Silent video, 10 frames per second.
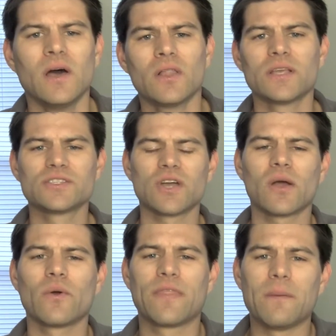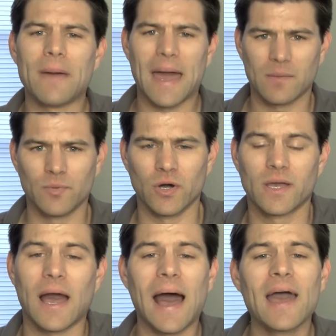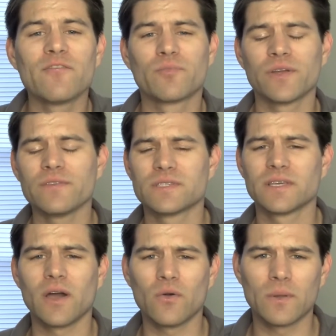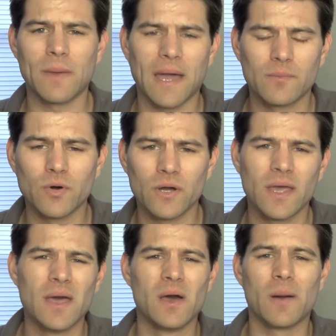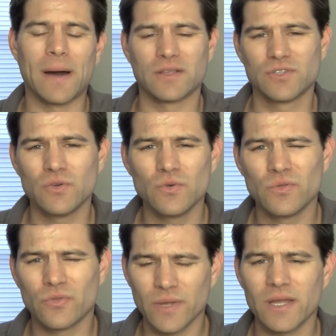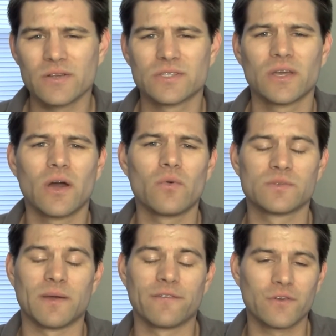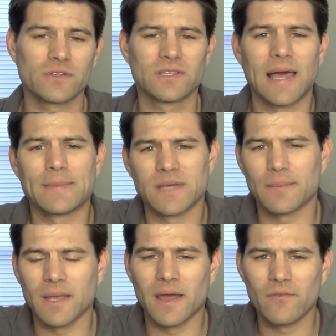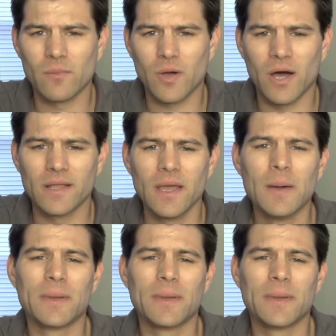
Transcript: Let's start with the MacBook. I have previously owned a MacBook. About 2-3 years ago was my first laptop that I ever bought.